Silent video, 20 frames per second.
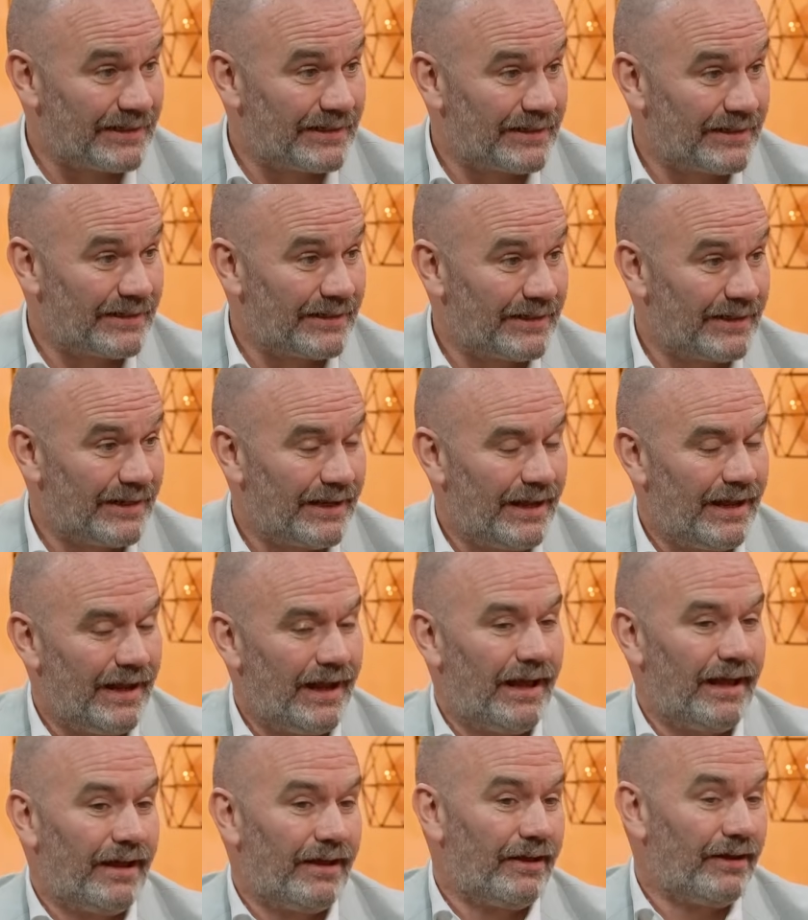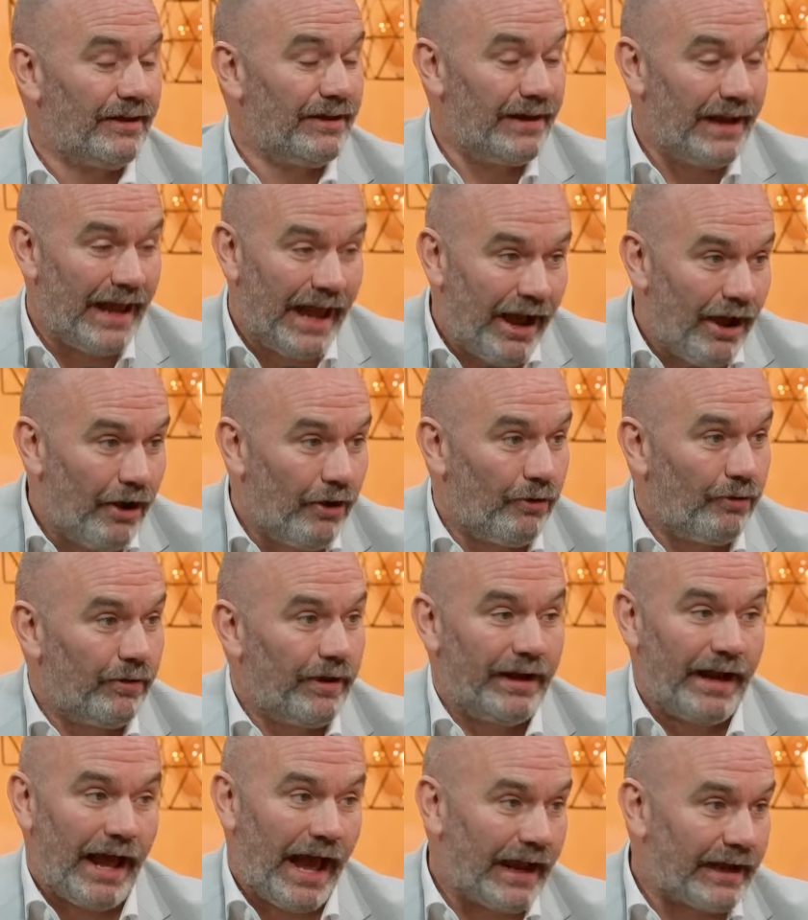Yes. Now
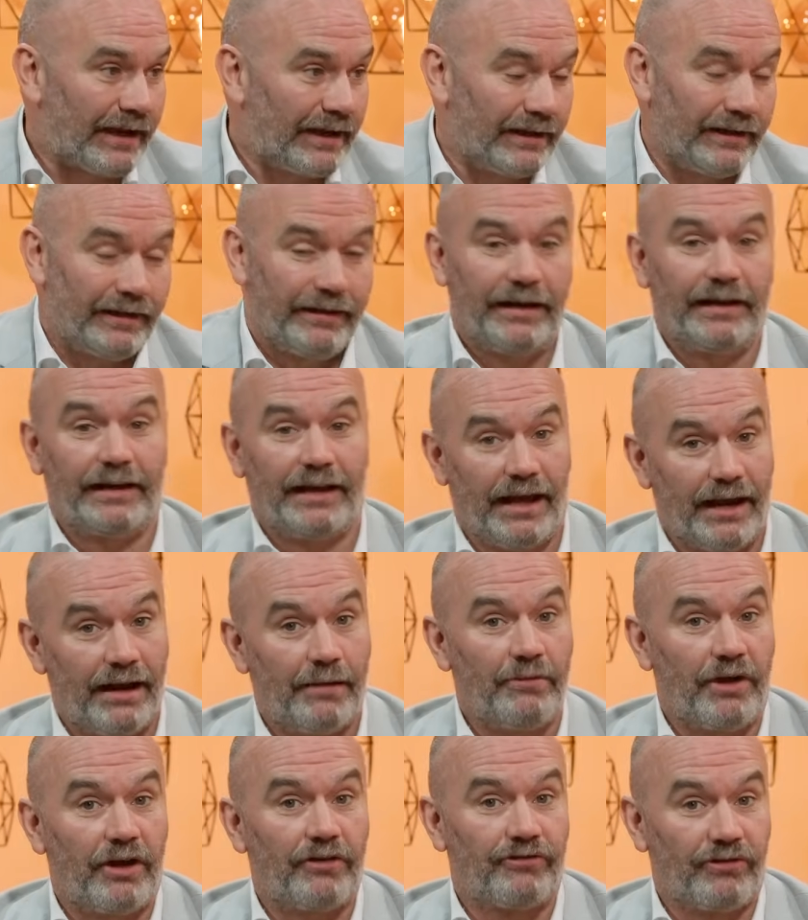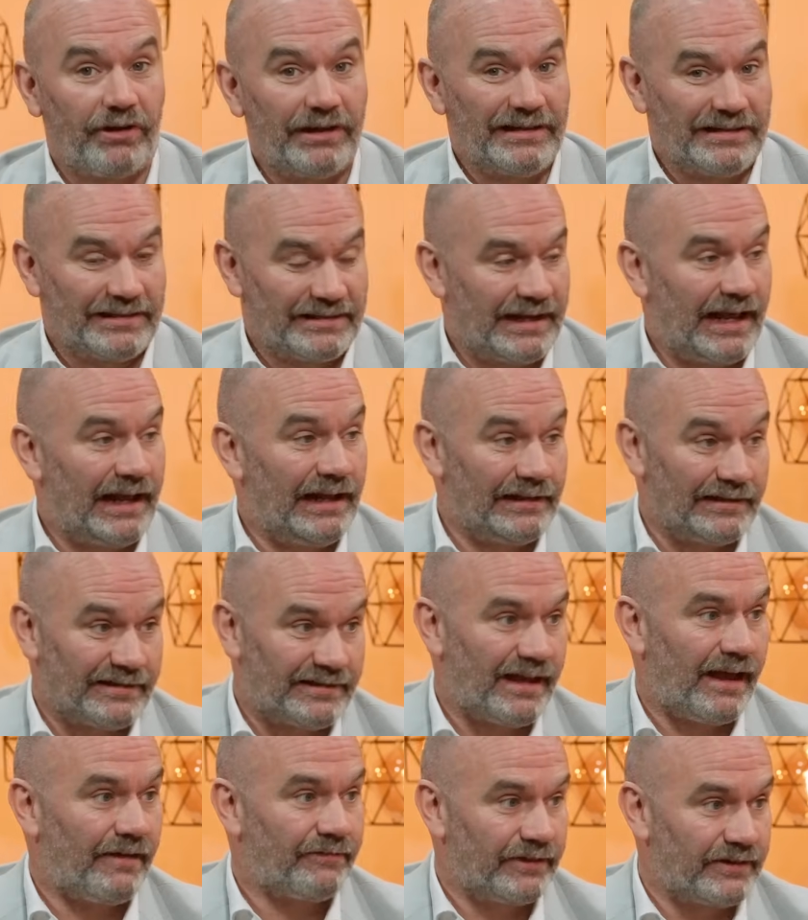in Achill, and again, I'm not trying to sell
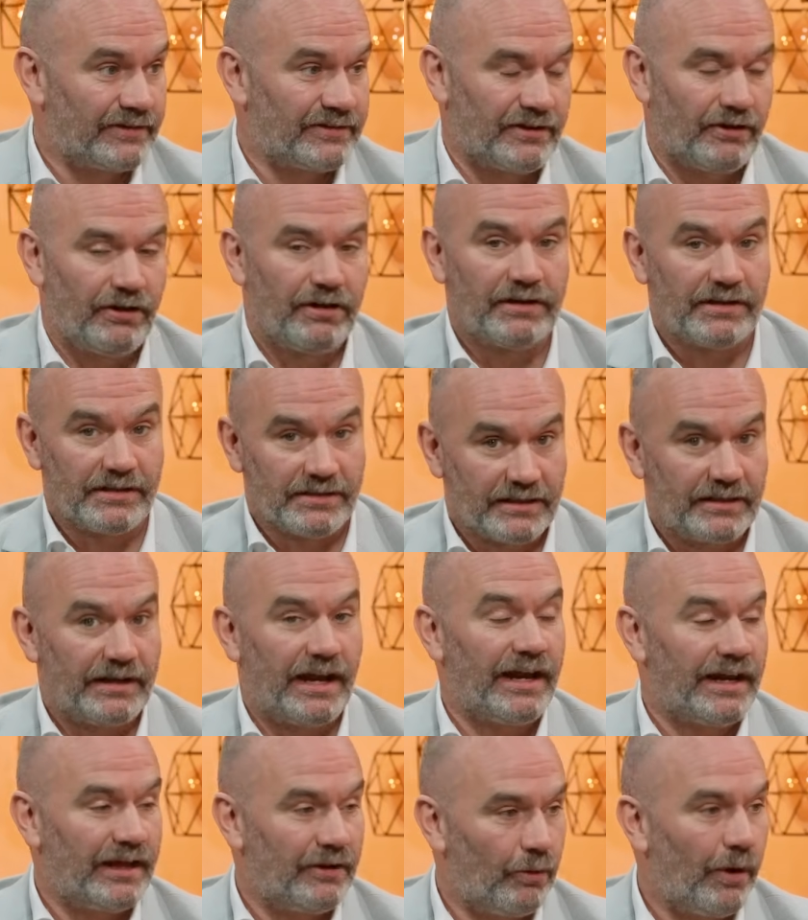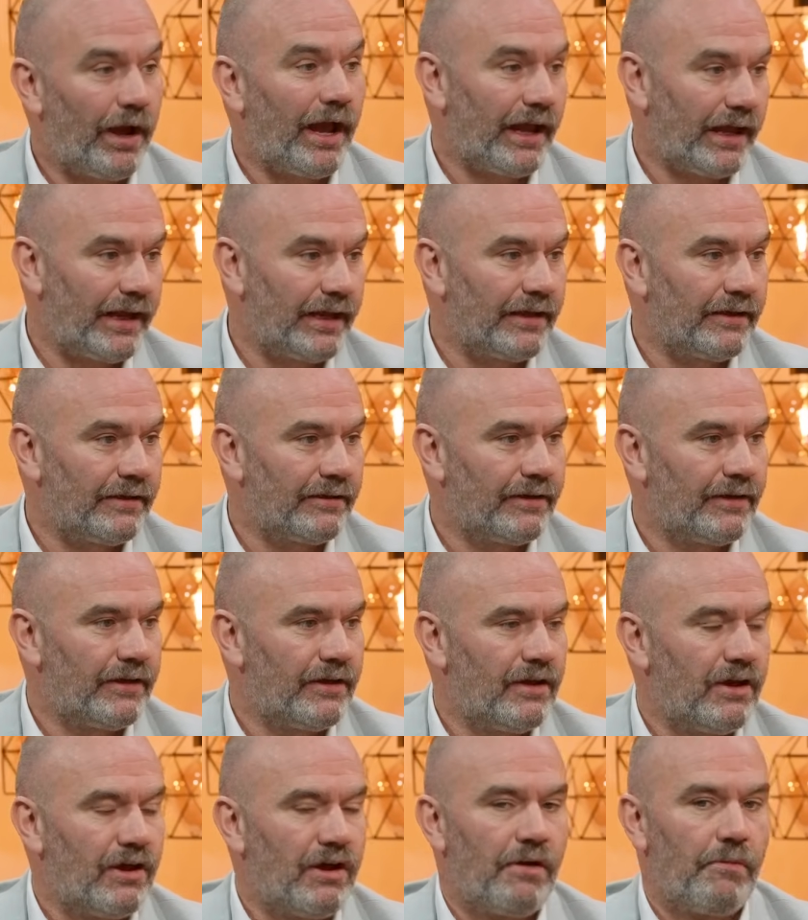Saunas in any way,
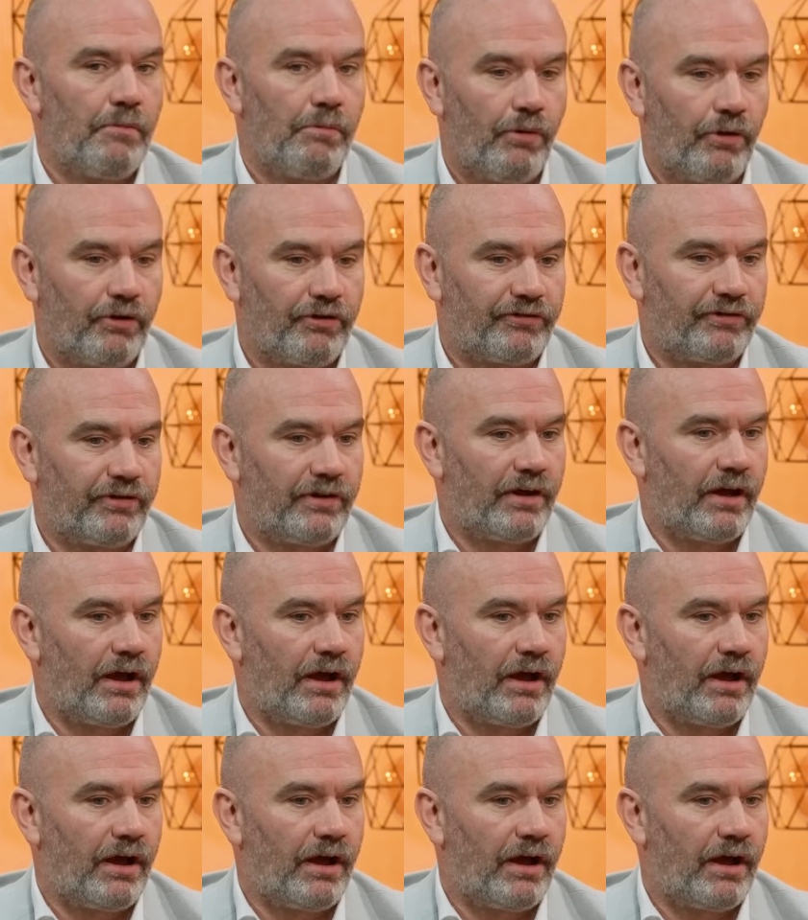but